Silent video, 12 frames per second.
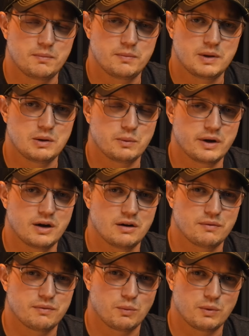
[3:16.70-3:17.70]
Be aware
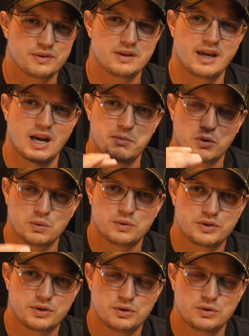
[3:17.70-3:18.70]
of what the animal will
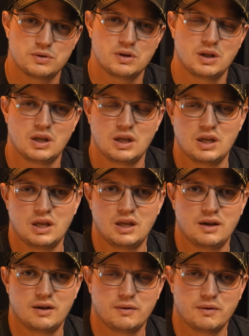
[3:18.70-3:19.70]
do
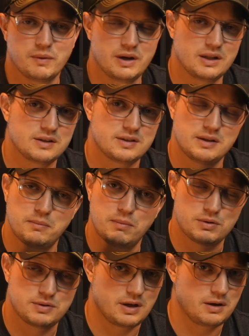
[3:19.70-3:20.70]
when it's in,
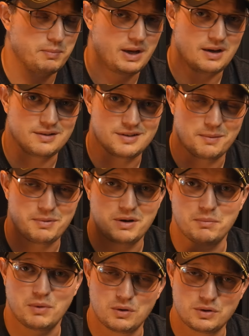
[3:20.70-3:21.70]
say you're painting something
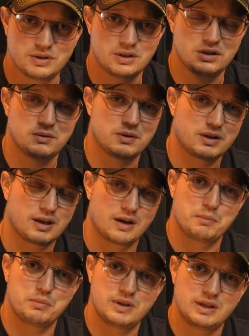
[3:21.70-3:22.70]
in motion, you want to kick
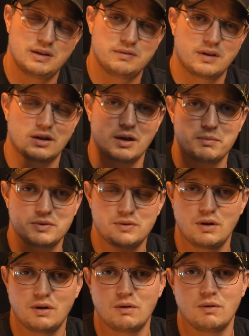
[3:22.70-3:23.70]
up leaves, kick up
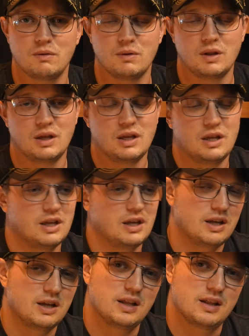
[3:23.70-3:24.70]
snow,
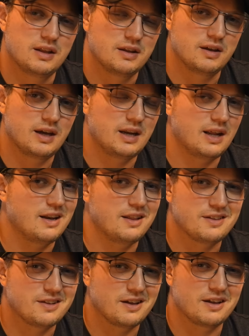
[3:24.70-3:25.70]

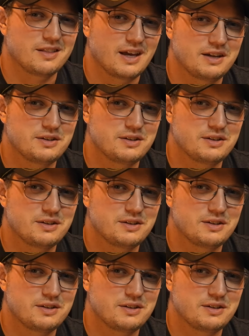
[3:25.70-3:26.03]
anything like that.